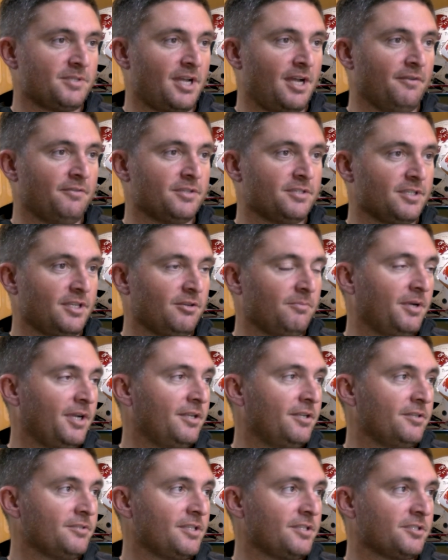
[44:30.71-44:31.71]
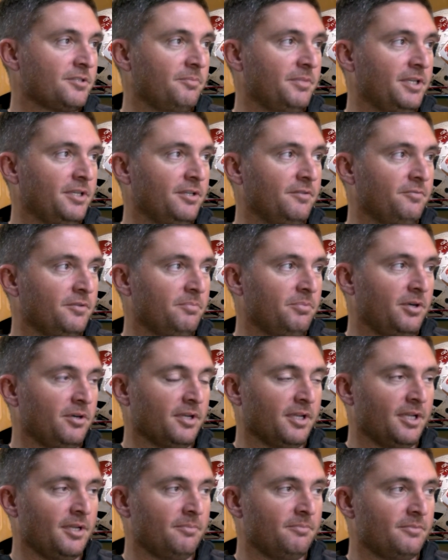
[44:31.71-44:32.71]
Obviously, everybody knows that's going to be a good football
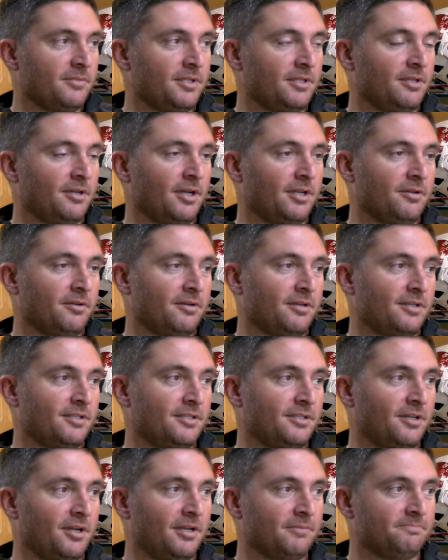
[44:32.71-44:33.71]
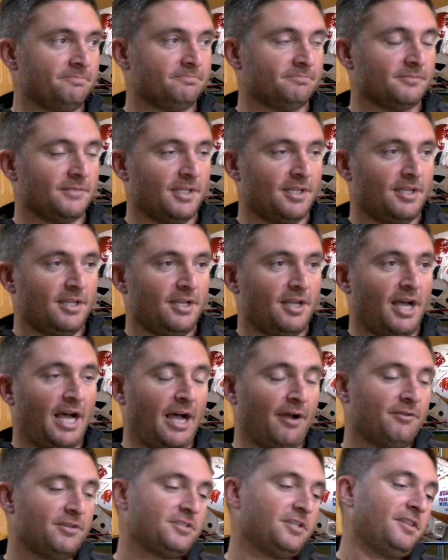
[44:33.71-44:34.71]
game. I
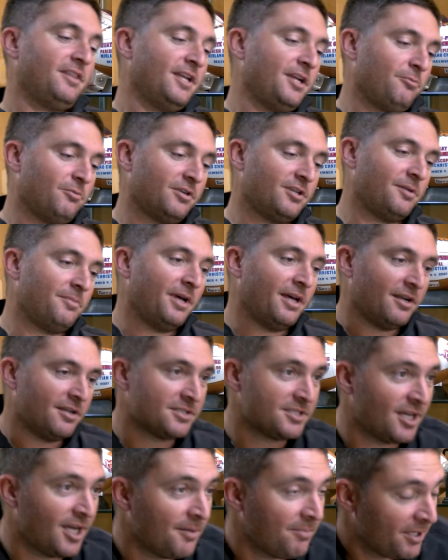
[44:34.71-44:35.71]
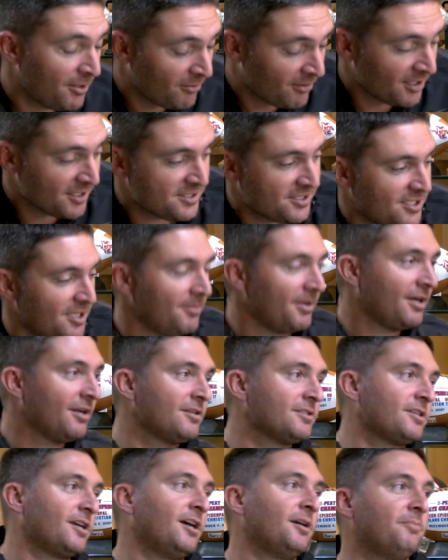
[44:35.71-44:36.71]
obviously think we'll come out on top. I want us to come out
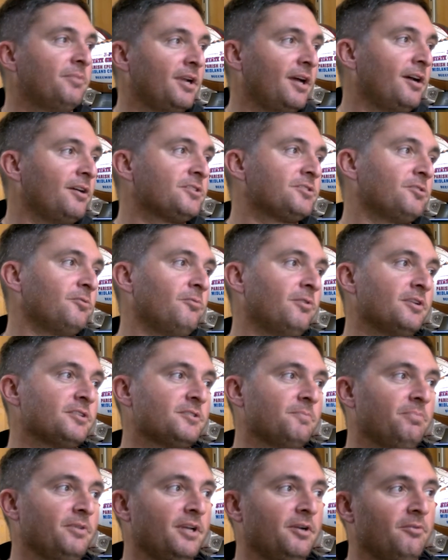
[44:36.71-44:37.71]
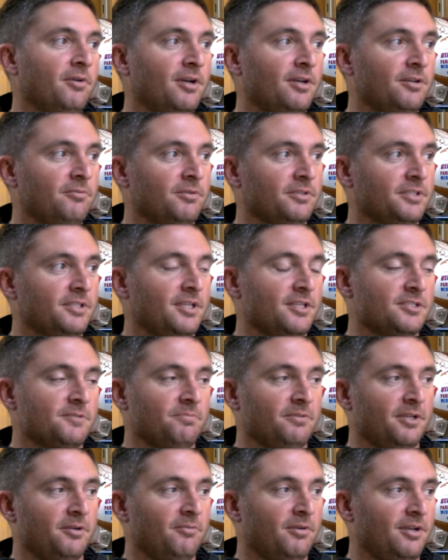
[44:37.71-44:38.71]
on top, but I also want us to play well. I want the kids to
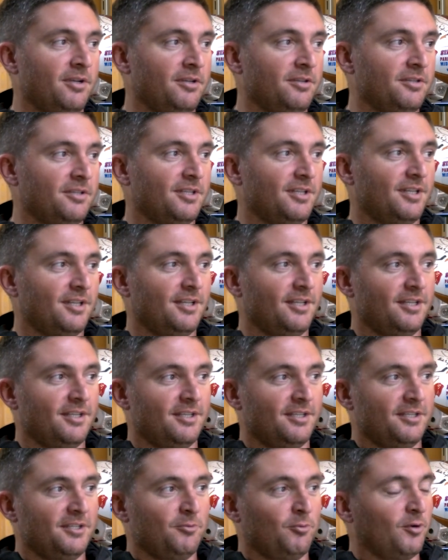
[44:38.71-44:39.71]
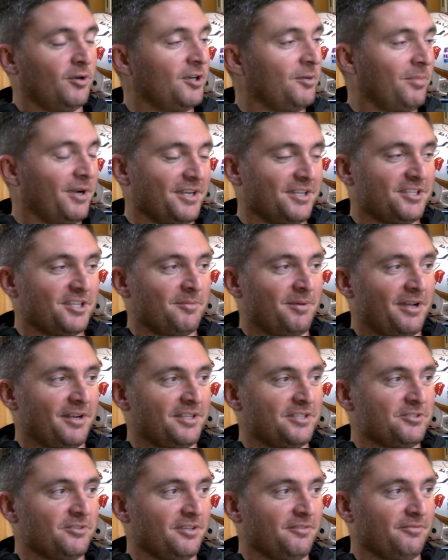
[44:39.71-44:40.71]
play well. I want everybody to come out
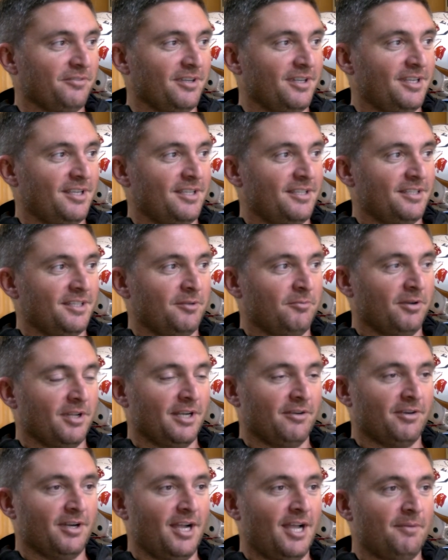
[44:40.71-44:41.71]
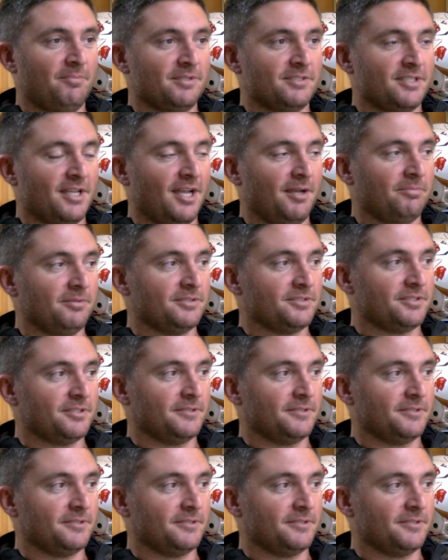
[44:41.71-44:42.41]
injury-free, and then whatever happens, happens.